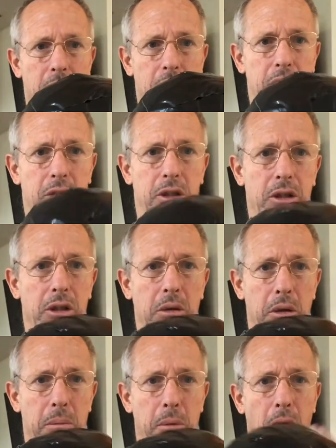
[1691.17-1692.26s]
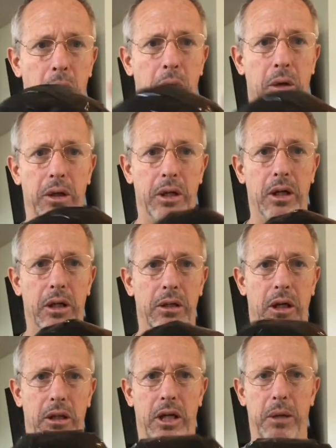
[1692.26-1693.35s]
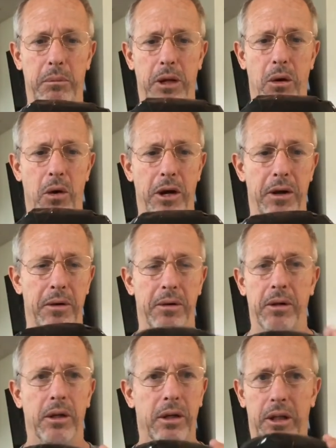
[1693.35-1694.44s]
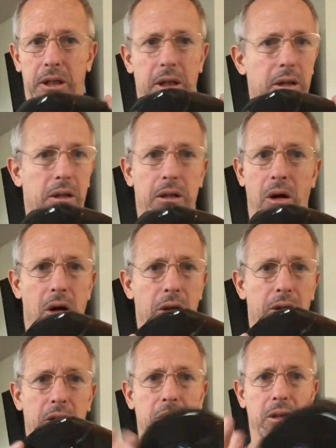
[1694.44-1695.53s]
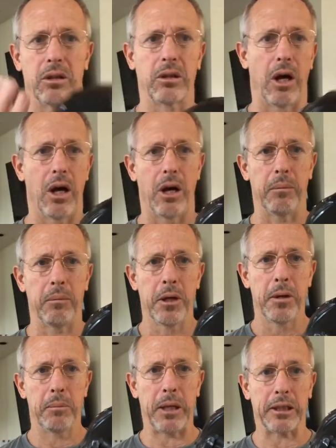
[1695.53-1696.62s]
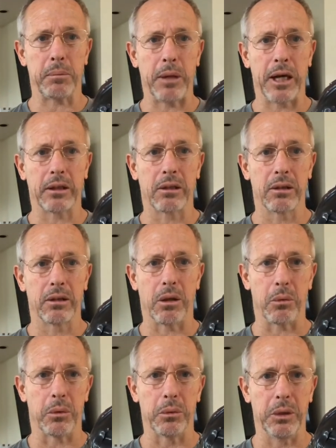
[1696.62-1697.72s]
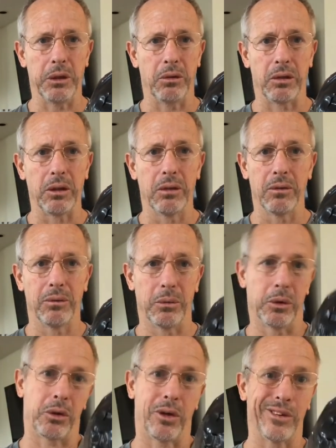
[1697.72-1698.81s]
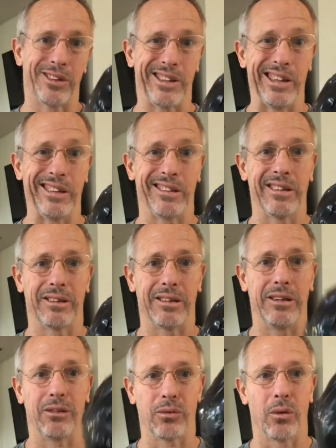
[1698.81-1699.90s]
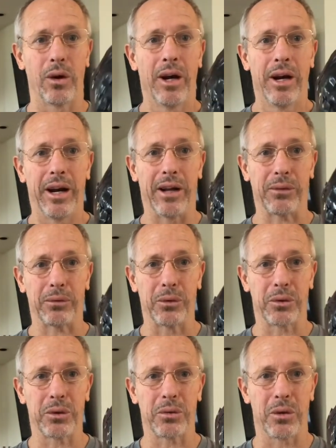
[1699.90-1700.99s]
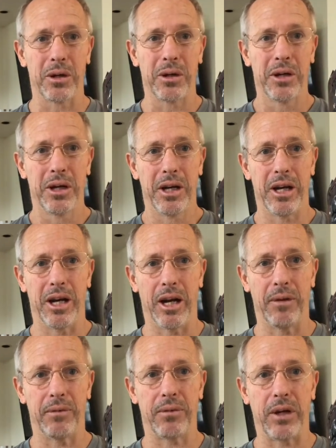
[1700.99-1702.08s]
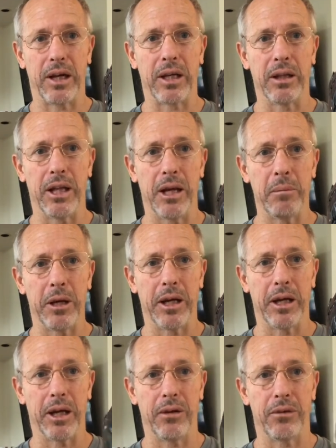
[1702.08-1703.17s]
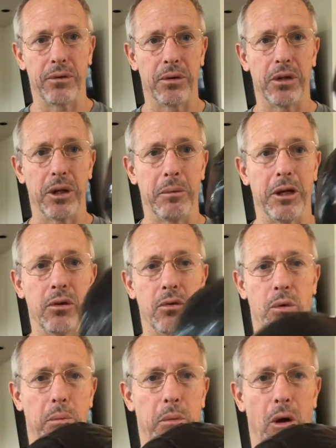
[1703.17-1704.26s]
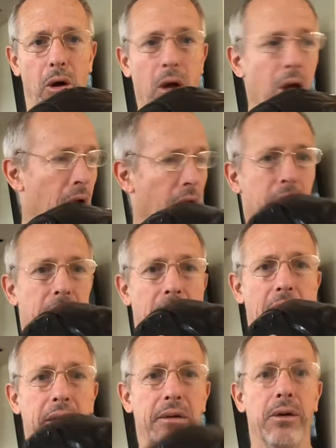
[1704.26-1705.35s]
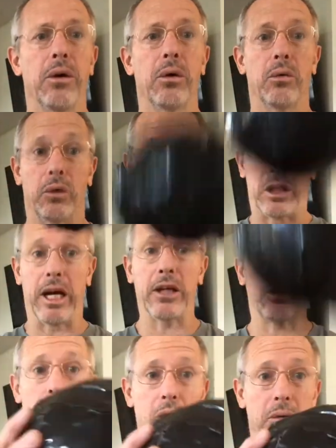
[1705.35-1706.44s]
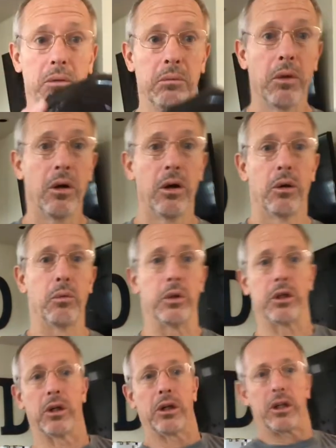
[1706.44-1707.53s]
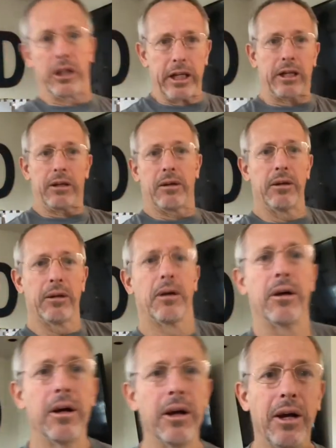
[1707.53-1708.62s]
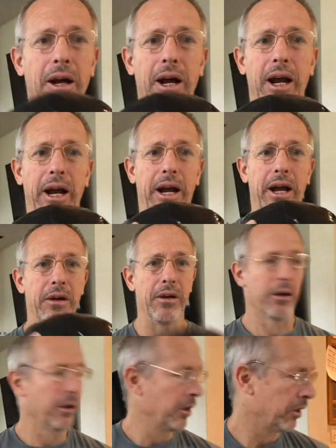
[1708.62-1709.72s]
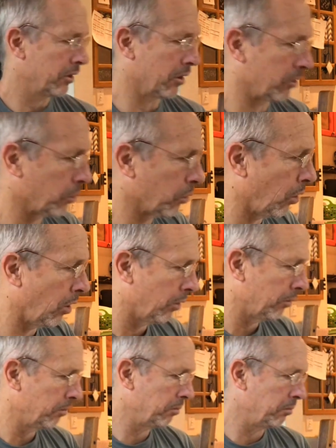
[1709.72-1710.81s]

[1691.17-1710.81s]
Here's the, the ball with uh, duct tape now on it. Again, all this is is um, plastic bags that we're reusing. We're charged ten cents each for at the grocery store. And I've taken them and turned them into a ball that we could catch, we could kick. And does it roll?